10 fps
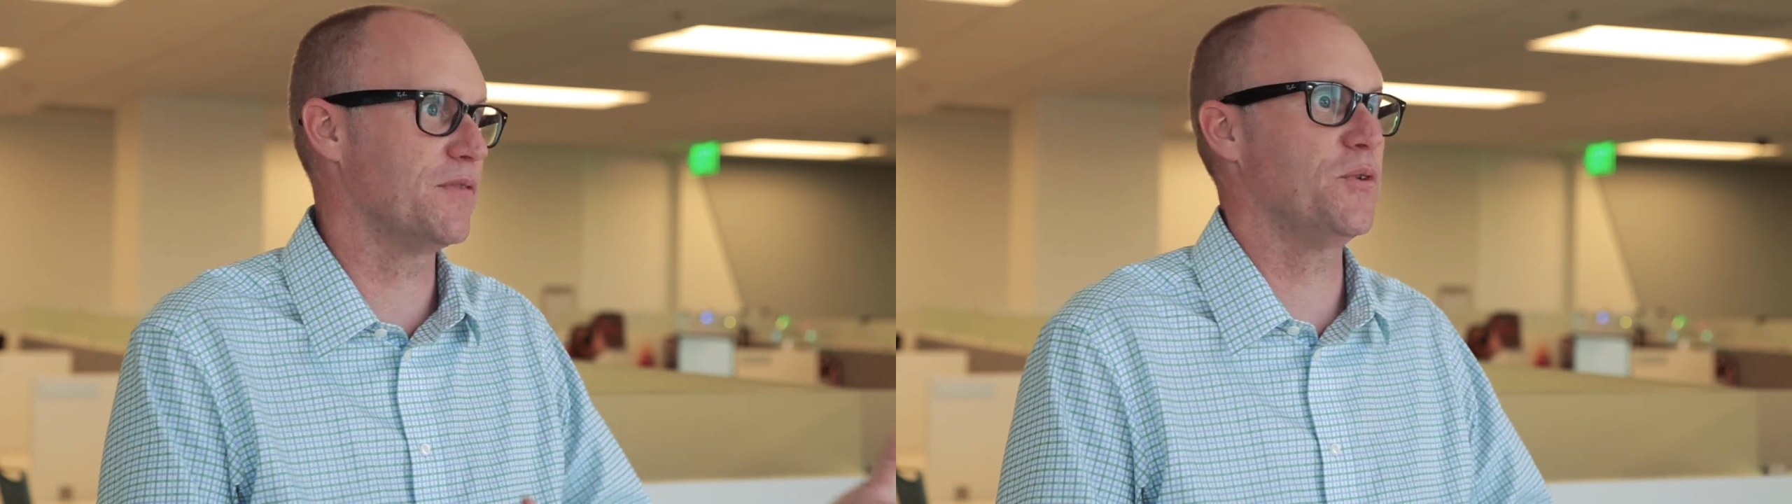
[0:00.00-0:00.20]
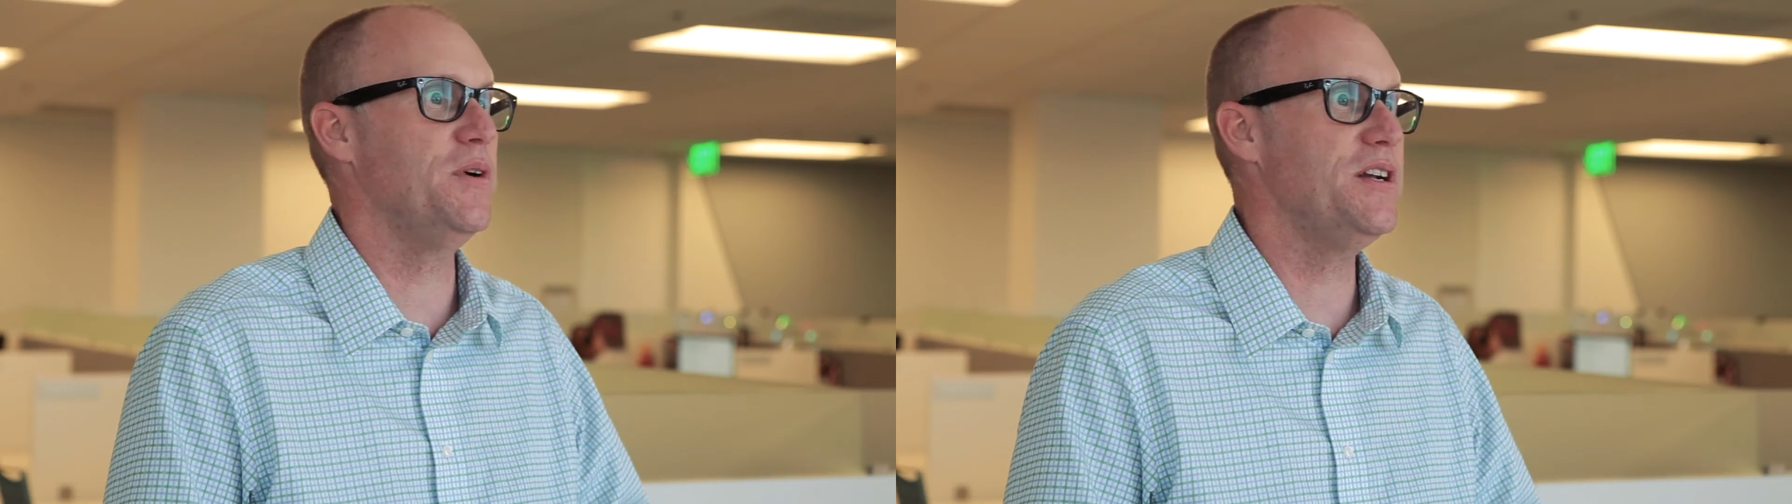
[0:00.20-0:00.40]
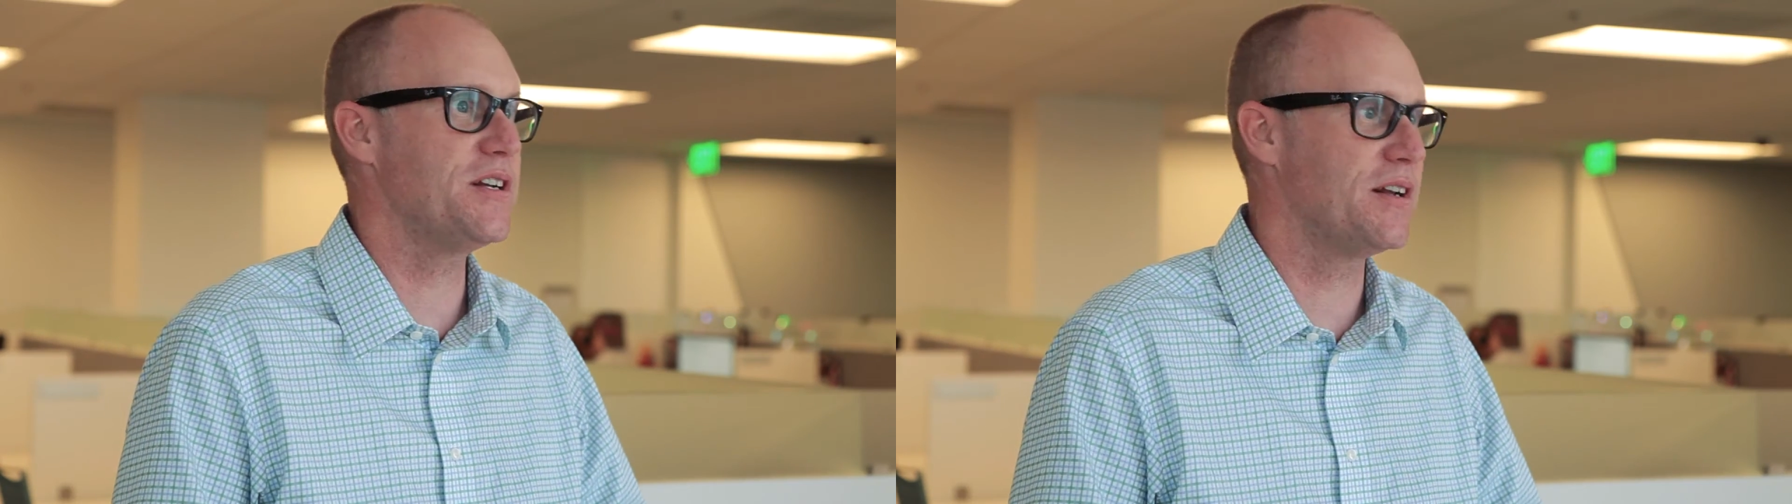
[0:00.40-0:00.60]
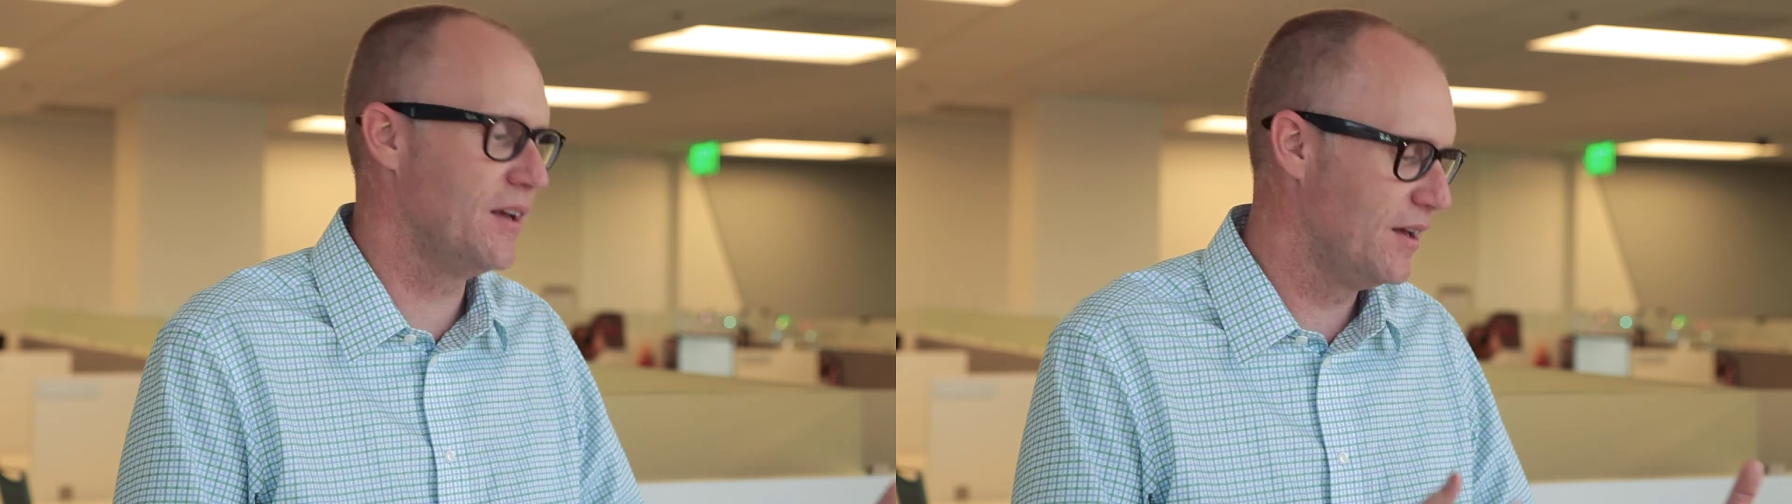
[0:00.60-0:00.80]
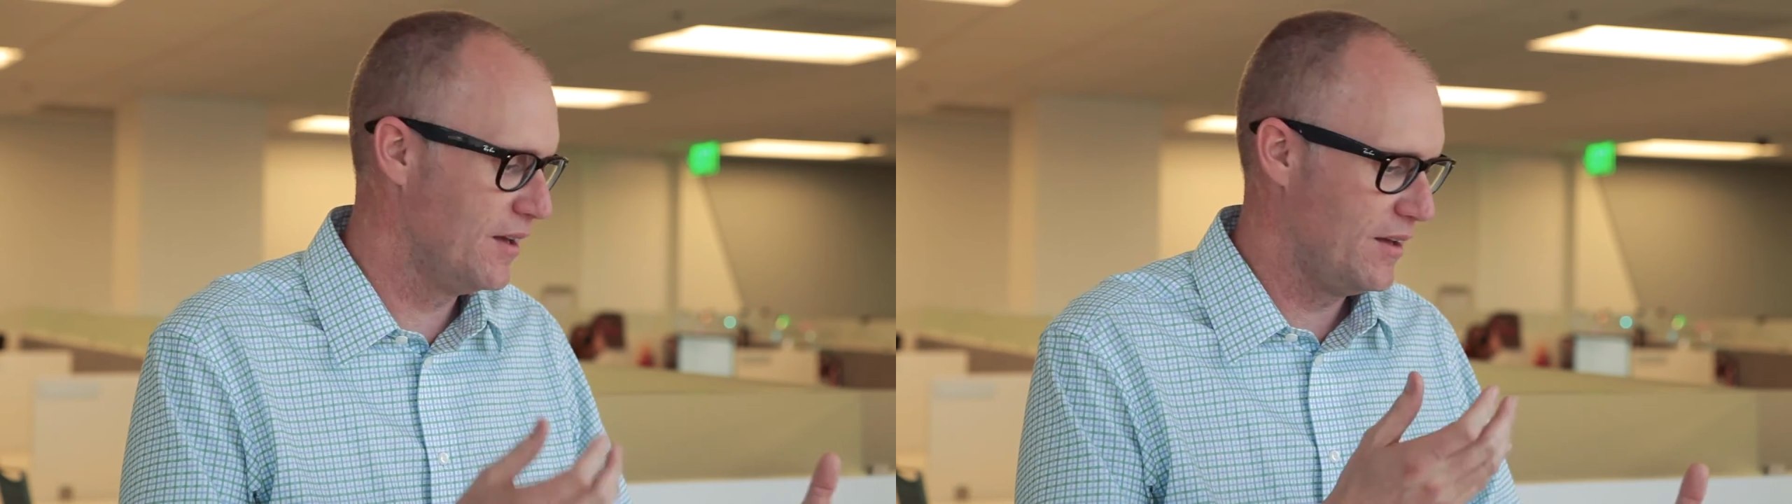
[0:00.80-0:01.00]
to
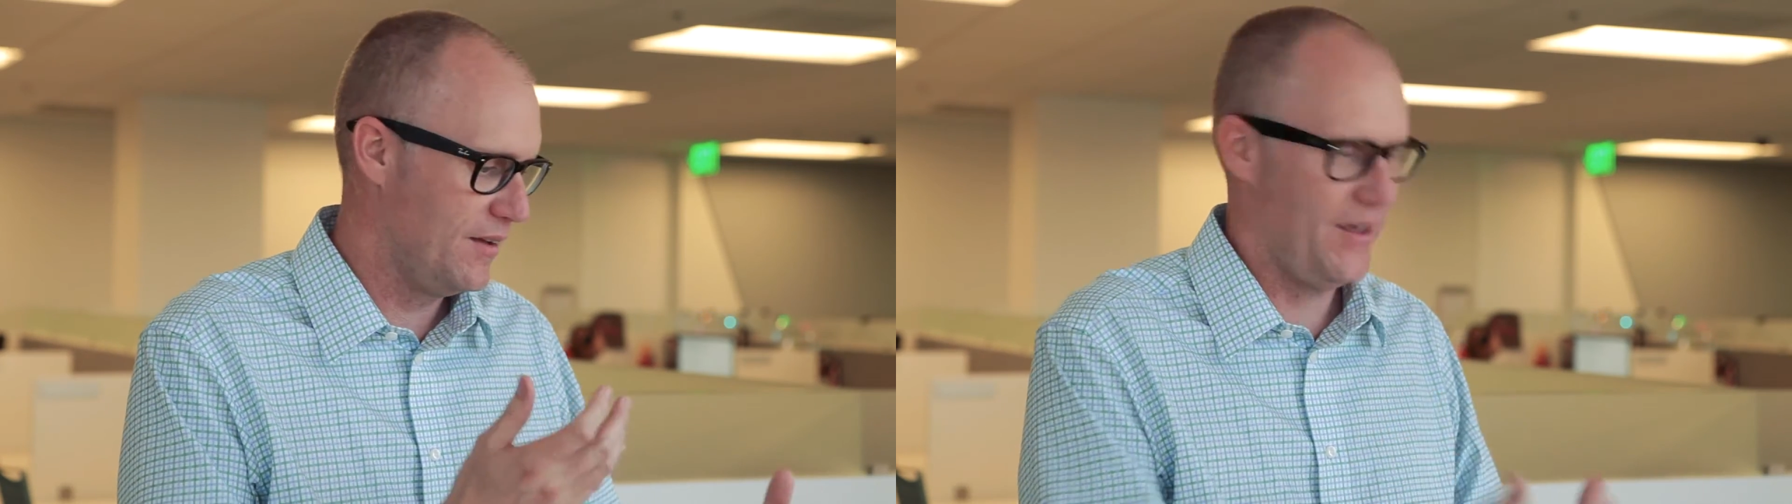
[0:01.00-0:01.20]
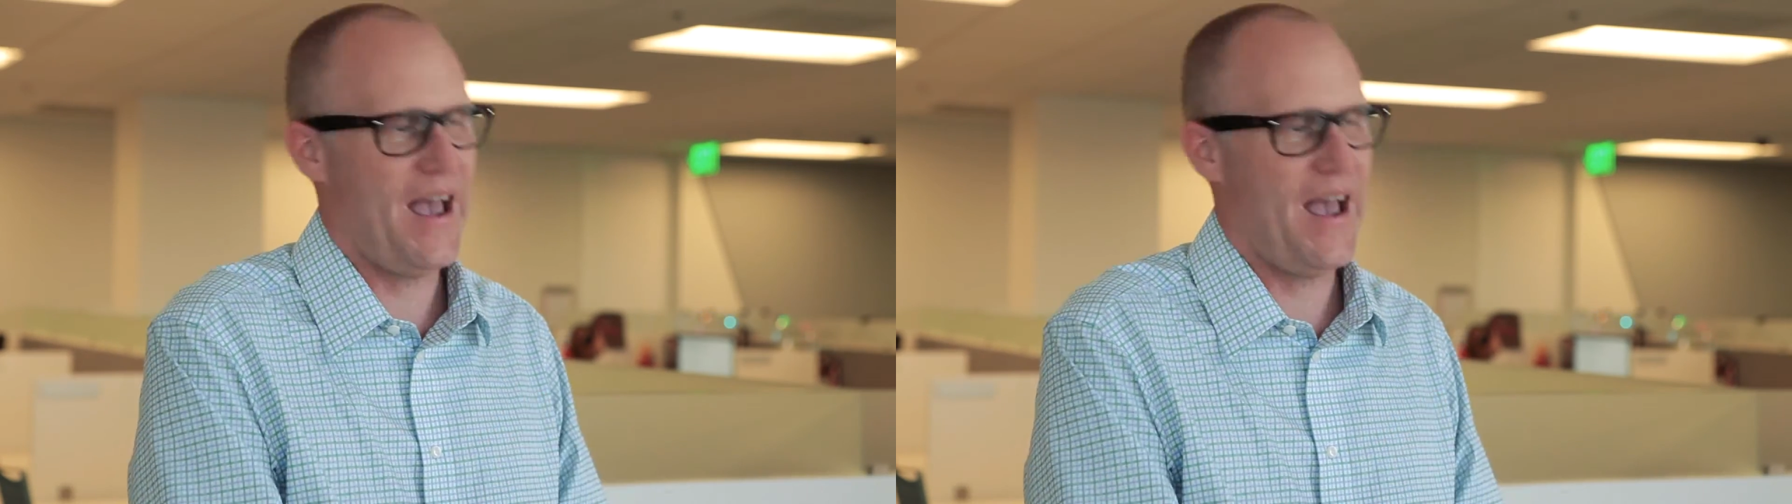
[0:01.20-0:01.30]
fruition, you